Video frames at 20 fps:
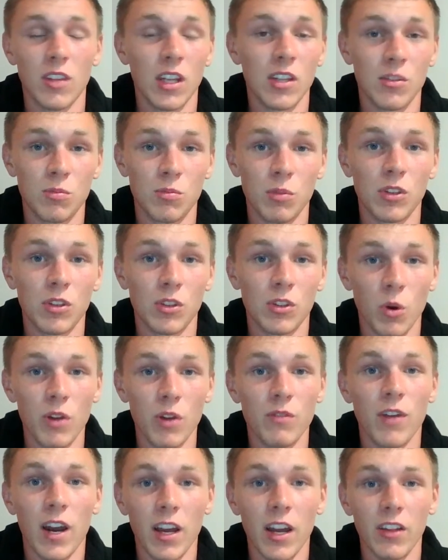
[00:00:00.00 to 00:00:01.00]
It's
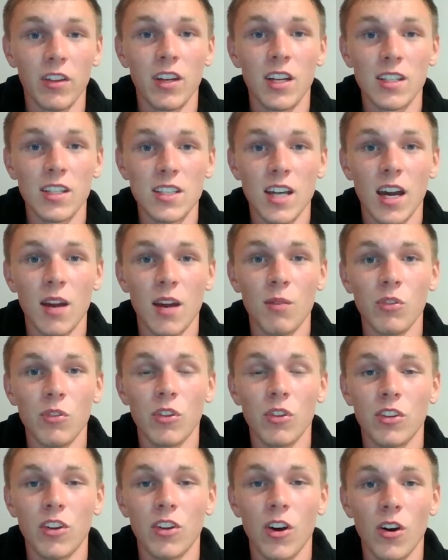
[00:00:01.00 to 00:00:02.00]
quite violent at times,
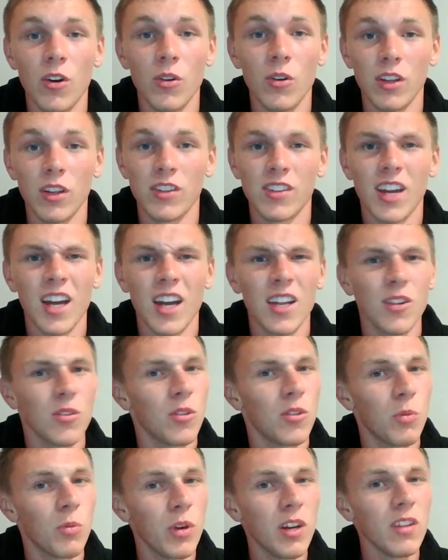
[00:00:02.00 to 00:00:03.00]
the tone, it's kind
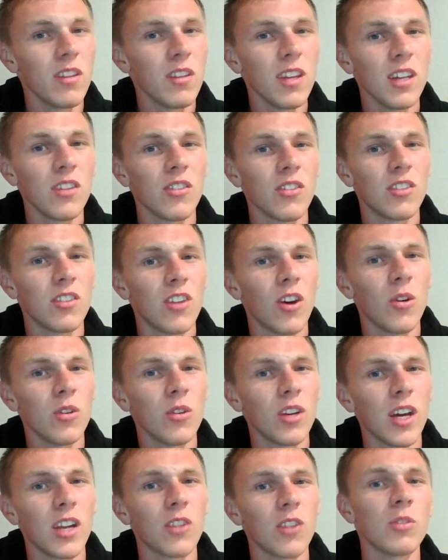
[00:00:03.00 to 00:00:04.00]
of, the weird thing is the
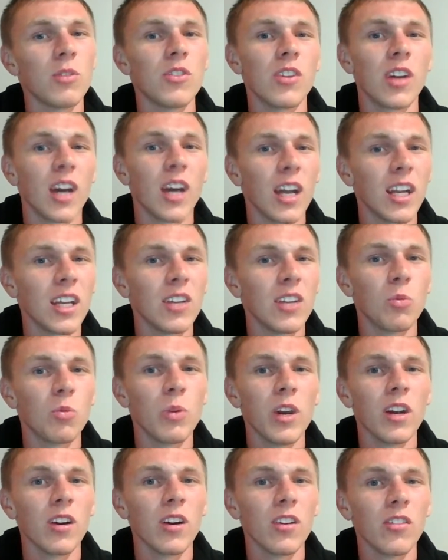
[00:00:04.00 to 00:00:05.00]
tone kind of switches. It kind of gets
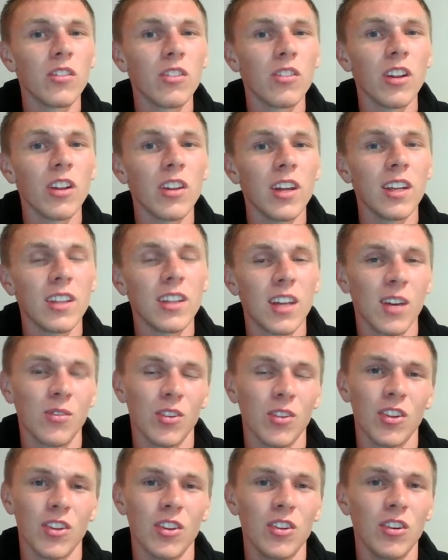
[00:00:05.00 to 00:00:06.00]
weird and silly at
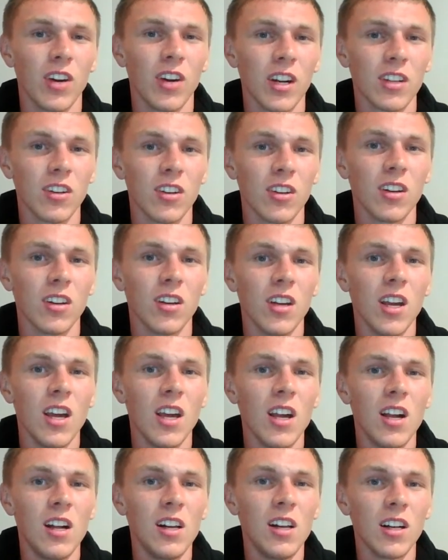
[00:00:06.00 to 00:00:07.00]
times, like the director,
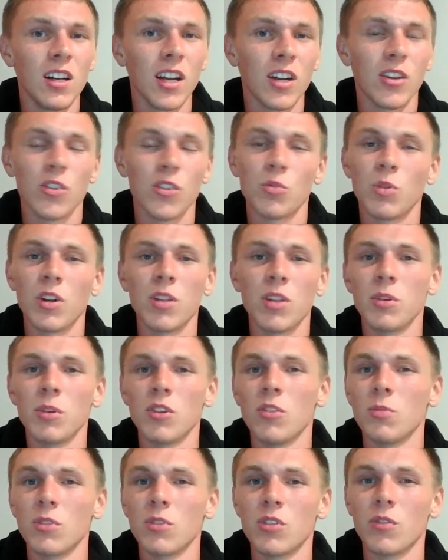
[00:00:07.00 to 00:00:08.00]
I just wanted to
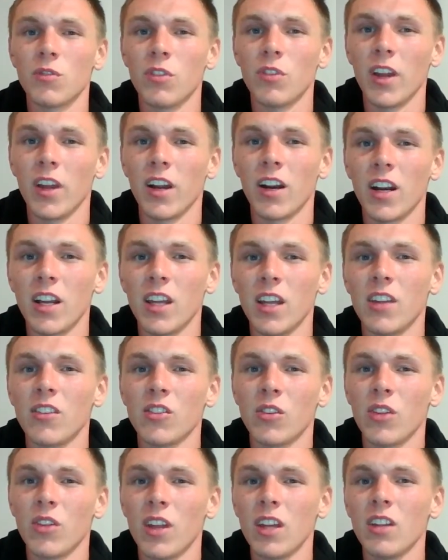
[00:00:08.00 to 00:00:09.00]
put too much of flair on it, and
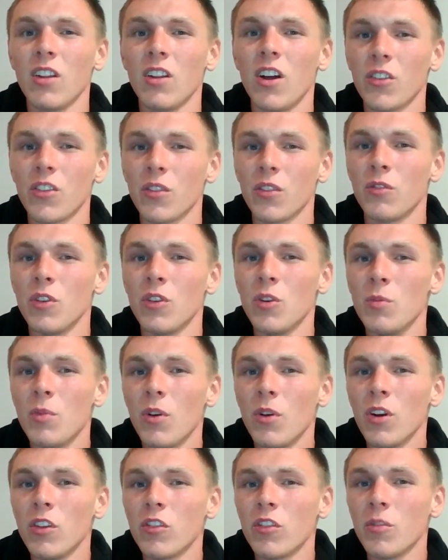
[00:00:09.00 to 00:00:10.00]
so that it lost a few
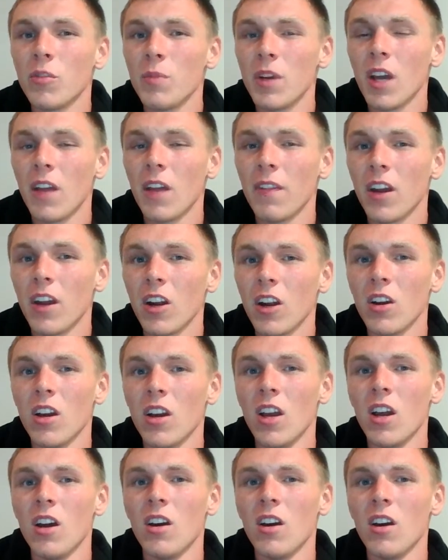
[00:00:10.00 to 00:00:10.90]
points for me on there.